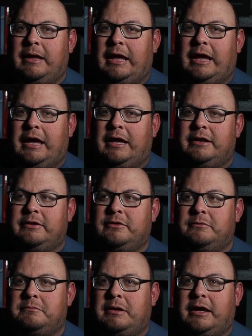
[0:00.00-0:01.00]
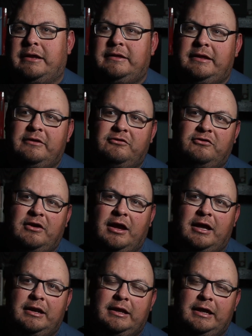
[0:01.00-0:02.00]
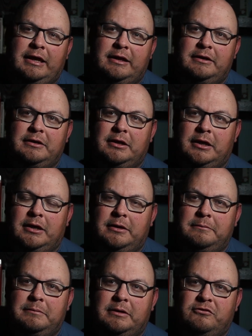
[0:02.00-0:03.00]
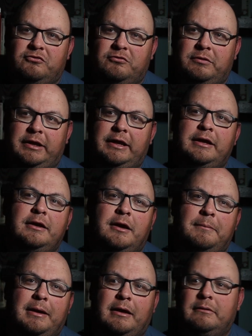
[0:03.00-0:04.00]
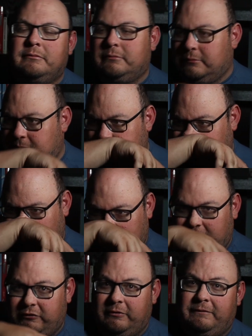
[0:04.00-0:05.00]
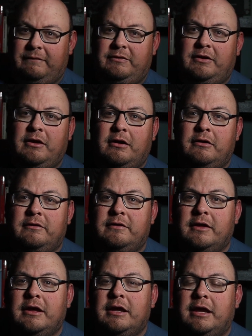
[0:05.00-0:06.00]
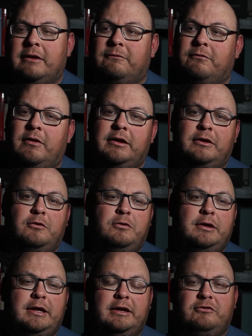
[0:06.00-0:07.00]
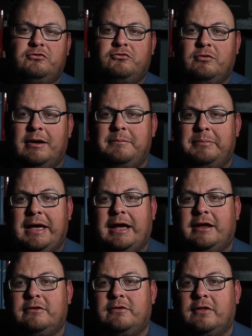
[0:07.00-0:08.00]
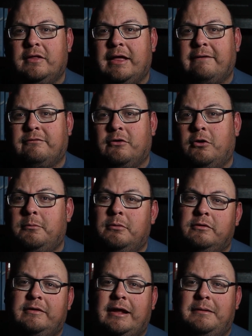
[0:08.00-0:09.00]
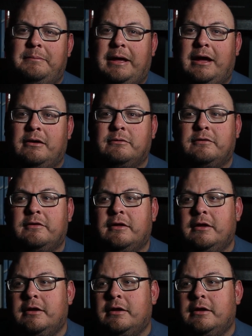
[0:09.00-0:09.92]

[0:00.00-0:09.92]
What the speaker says: and my tee shot hit a tree about 150 yards in front, kicked straight back into the left, almost out of bounds.